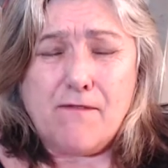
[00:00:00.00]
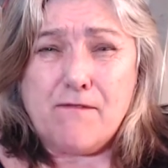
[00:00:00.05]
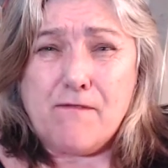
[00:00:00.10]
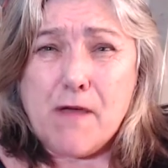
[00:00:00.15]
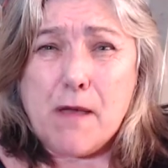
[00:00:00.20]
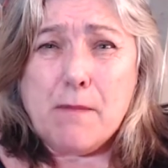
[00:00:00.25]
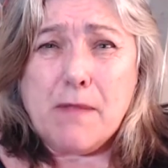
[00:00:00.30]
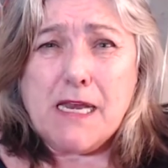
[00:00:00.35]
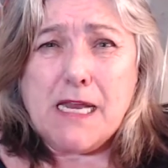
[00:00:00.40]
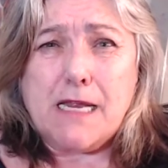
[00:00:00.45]

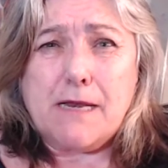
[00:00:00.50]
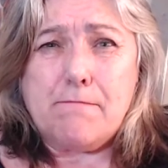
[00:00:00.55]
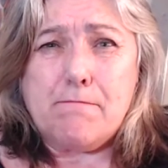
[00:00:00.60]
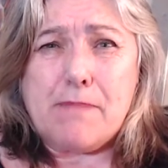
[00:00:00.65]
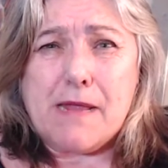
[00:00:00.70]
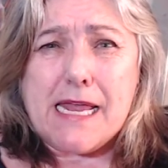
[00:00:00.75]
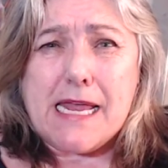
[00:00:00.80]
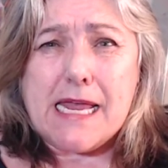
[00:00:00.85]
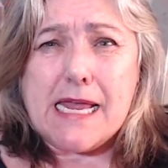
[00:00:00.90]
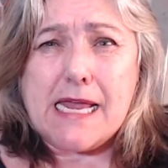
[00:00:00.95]
feminine
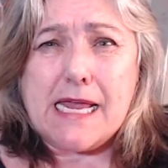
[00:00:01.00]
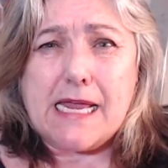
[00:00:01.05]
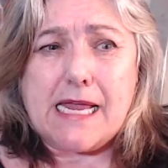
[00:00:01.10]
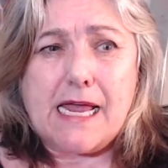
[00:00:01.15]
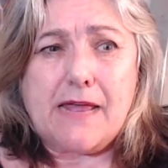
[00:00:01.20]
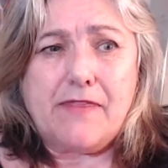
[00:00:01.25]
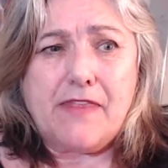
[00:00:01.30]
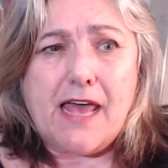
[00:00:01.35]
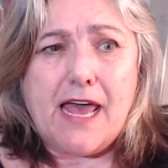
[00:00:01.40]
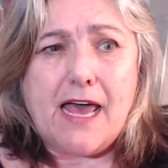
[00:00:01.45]

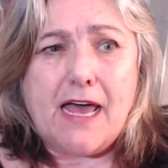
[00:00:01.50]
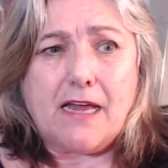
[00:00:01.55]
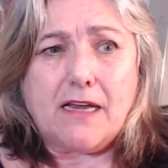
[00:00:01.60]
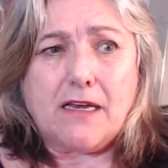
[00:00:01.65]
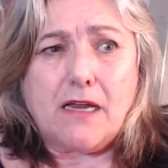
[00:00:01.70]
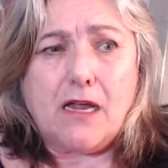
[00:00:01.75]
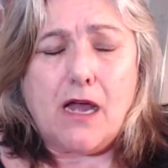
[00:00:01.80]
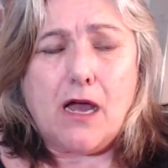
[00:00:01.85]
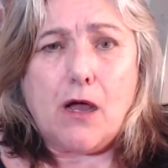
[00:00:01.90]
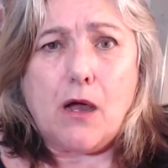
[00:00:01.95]
being, and
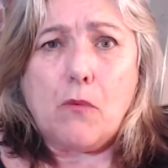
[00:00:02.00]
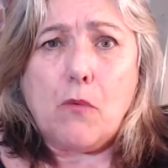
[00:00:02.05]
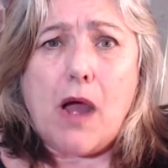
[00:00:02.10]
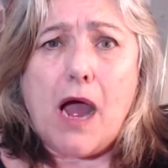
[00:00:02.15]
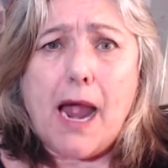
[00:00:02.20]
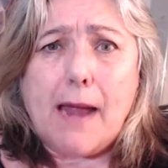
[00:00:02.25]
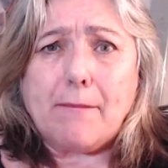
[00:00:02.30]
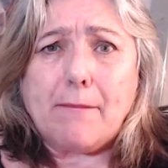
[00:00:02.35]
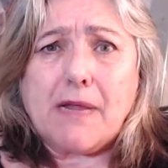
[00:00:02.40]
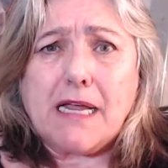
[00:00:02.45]
that
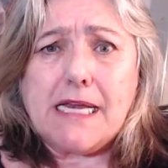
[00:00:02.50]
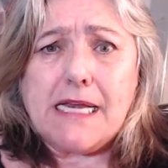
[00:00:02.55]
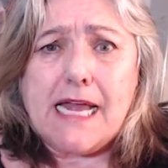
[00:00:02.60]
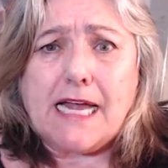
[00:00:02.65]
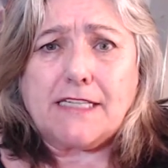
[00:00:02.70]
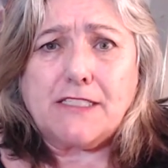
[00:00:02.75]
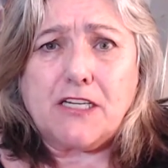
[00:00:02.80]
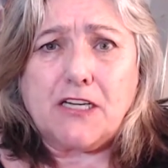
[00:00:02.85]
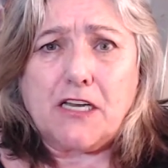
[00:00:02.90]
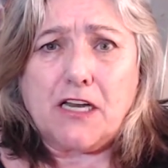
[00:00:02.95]
I'm
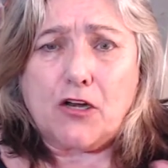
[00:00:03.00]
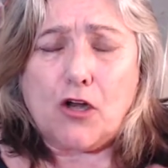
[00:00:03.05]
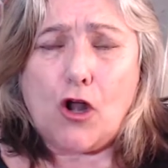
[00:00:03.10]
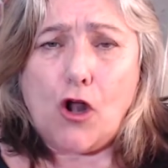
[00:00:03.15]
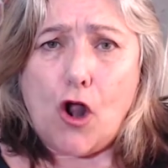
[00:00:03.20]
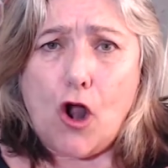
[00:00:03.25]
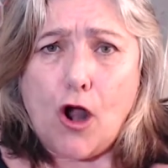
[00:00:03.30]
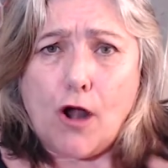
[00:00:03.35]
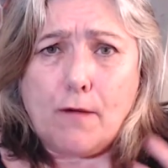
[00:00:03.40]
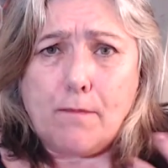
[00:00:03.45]
connected, and our
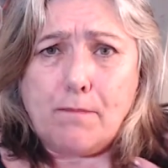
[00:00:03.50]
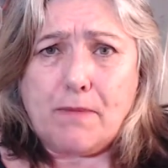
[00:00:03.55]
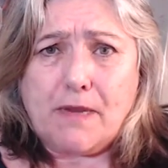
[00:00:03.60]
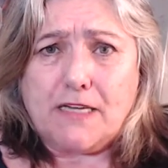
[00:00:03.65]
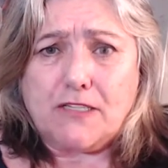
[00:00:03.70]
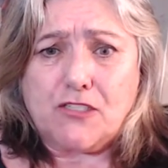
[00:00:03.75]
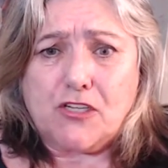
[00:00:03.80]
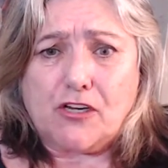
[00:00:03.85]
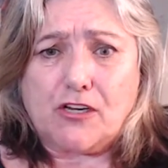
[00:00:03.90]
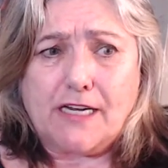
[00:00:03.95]

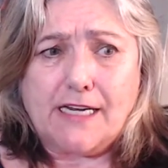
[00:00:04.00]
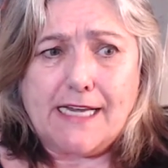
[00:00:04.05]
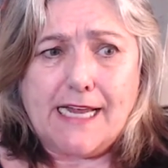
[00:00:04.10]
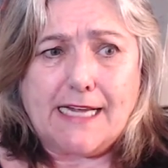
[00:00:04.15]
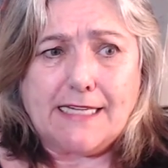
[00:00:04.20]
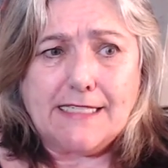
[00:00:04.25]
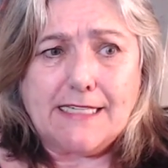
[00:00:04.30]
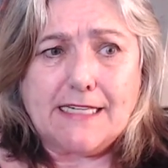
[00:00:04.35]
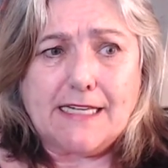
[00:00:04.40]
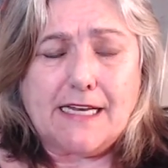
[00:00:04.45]
heartbeats are
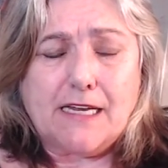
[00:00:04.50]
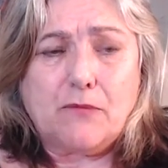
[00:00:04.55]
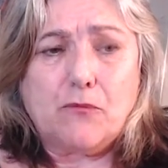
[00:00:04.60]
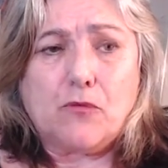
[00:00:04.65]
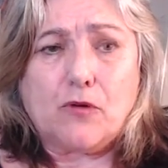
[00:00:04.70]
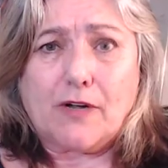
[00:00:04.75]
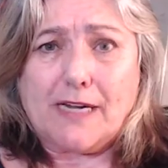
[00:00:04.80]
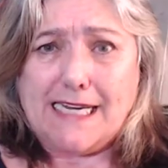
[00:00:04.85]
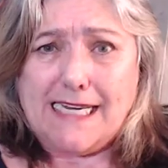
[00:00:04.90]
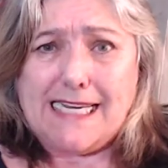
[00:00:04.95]
connected, and
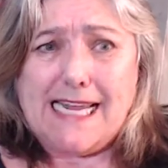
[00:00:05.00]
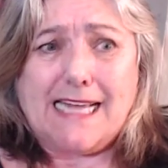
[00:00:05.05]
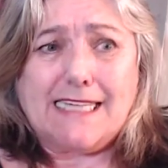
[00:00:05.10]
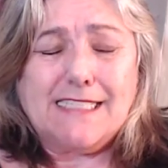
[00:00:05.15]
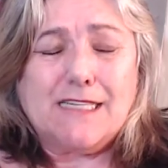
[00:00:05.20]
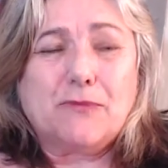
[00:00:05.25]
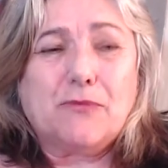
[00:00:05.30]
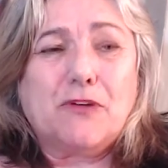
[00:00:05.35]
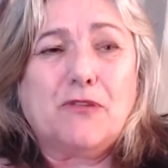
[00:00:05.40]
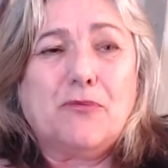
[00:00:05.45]
we're
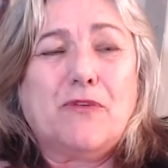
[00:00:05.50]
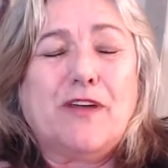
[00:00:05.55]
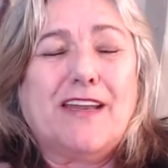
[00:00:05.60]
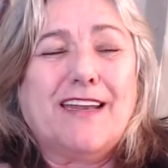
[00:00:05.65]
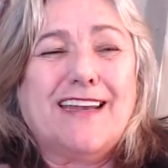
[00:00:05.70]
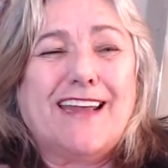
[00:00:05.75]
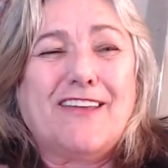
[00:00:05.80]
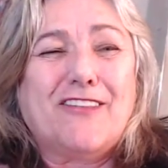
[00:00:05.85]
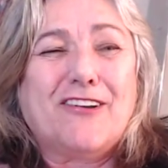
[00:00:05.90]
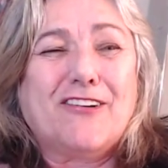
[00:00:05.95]
connected with one
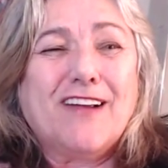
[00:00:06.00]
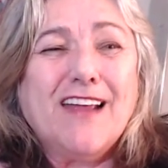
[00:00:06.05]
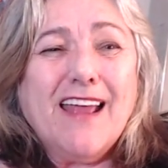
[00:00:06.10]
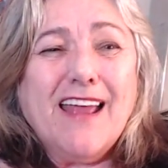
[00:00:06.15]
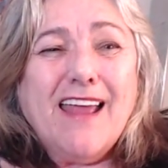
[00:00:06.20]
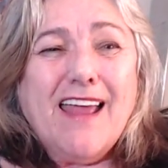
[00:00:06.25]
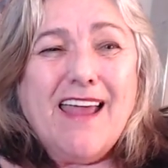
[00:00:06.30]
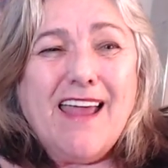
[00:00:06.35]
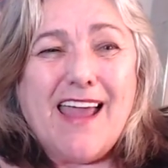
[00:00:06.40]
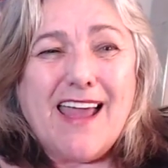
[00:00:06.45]
another.
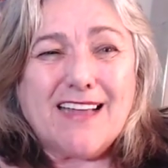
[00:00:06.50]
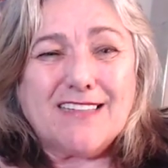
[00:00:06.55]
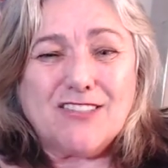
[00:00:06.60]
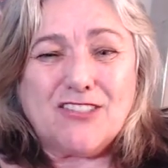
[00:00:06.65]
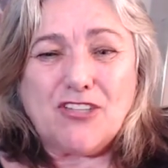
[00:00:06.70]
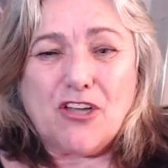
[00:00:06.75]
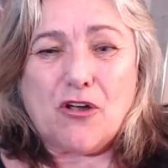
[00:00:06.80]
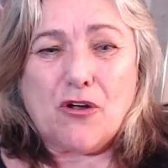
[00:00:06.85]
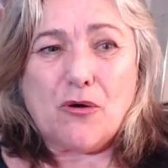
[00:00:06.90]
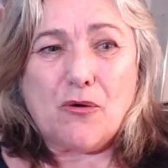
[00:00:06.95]
And
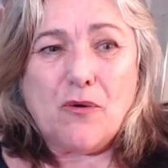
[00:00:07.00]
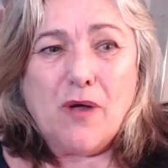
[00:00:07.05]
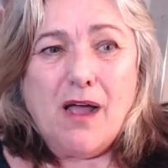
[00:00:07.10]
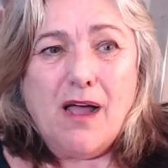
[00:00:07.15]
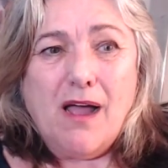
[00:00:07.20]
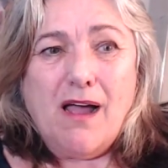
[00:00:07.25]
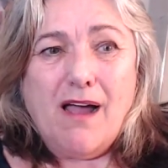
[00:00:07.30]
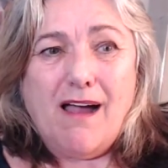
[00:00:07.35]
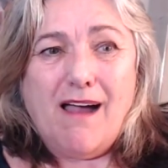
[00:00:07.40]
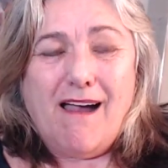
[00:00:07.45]
so
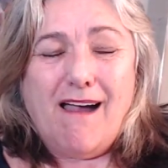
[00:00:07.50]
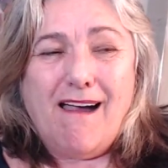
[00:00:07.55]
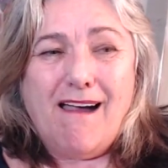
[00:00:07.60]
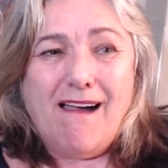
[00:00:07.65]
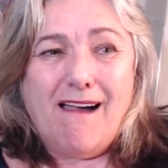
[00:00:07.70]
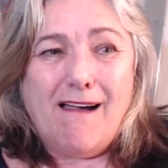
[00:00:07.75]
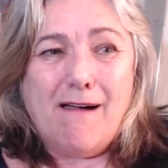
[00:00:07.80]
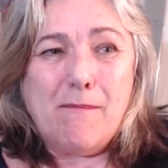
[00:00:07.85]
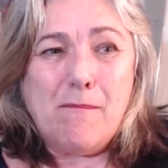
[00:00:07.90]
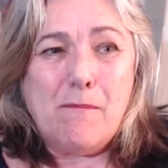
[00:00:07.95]

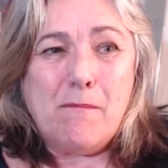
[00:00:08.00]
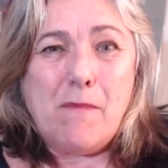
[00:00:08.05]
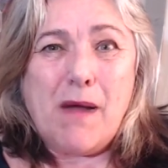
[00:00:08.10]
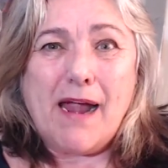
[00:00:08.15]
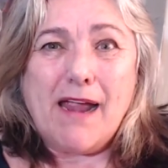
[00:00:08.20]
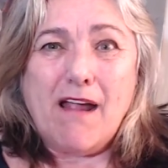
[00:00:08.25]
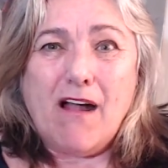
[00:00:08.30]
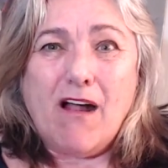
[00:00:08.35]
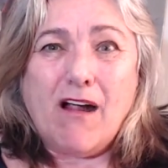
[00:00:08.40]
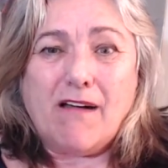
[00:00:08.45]

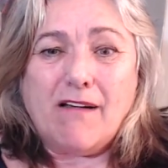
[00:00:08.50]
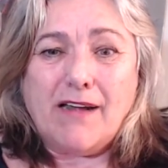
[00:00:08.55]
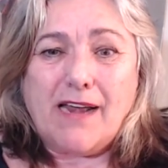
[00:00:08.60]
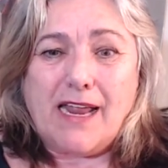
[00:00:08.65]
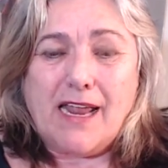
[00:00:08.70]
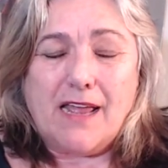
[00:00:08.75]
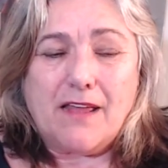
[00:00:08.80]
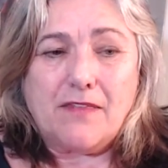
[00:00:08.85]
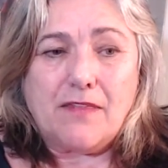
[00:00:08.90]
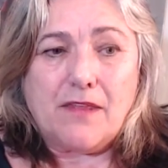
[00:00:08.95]
my heart
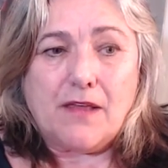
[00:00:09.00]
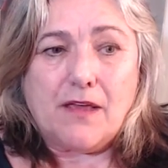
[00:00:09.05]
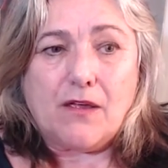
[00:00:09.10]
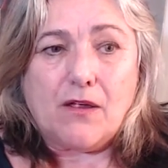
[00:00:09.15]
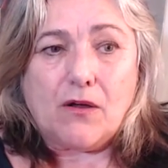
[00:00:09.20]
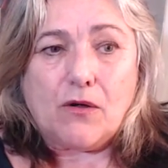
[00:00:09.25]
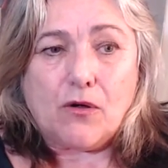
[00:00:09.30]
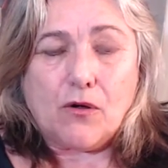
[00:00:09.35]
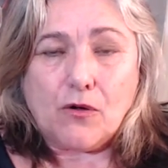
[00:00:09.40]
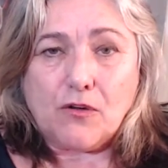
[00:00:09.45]
and
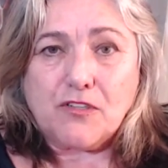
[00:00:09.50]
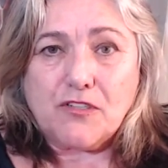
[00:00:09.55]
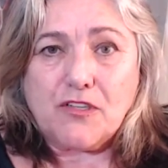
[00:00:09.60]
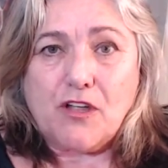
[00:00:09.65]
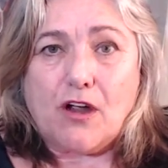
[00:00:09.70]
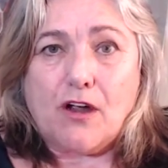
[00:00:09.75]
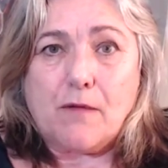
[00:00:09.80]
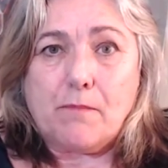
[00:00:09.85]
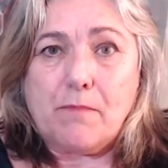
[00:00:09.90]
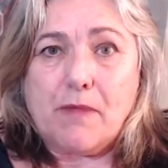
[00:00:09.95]
the earth's
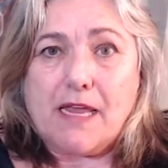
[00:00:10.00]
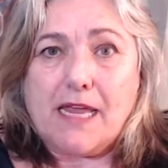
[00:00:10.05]
heart